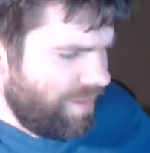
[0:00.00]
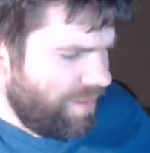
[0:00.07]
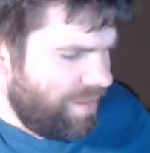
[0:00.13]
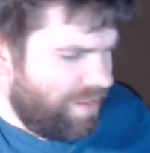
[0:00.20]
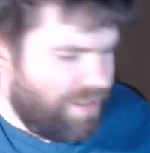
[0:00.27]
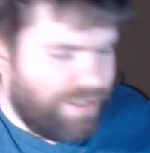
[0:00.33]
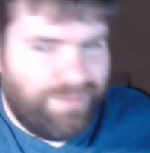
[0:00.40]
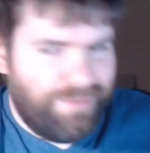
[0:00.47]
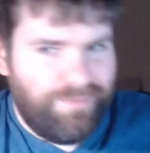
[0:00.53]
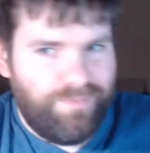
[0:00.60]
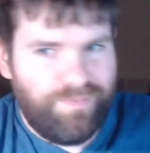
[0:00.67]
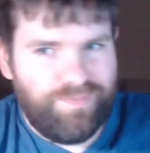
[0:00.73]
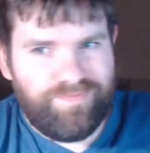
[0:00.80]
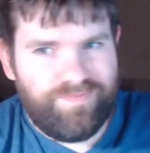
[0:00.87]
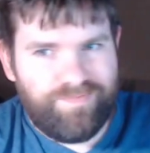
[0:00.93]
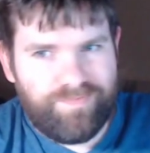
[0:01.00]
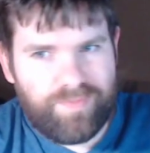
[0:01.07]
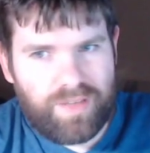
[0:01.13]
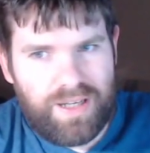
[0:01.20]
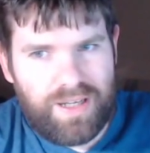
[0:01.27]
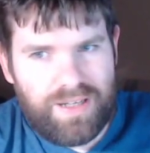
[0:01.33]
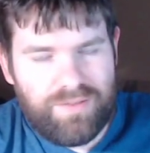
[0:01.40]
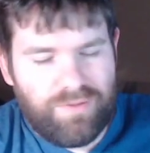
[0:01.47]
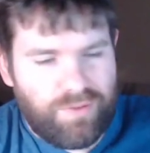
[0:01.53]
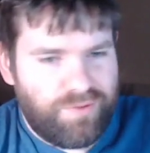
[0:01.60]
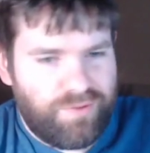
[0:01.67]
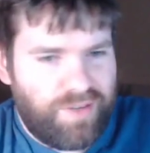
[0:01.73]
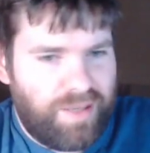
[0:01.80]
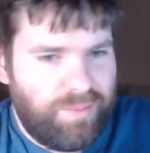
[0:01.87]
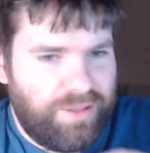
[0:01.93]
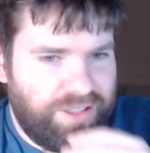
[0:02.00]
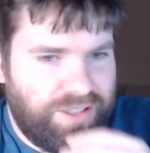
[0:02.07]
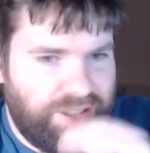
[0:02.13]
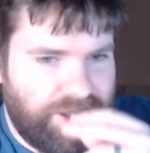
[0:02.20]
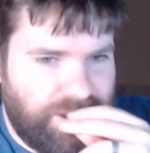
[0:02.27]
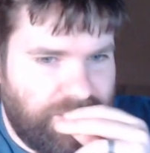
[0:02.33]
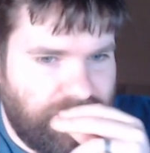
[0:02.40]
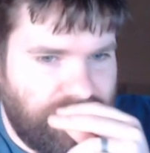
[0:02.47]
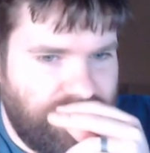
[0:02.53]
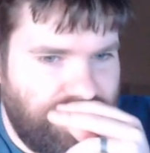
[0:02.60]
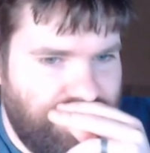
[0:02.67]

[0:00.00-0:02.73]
I have a family account,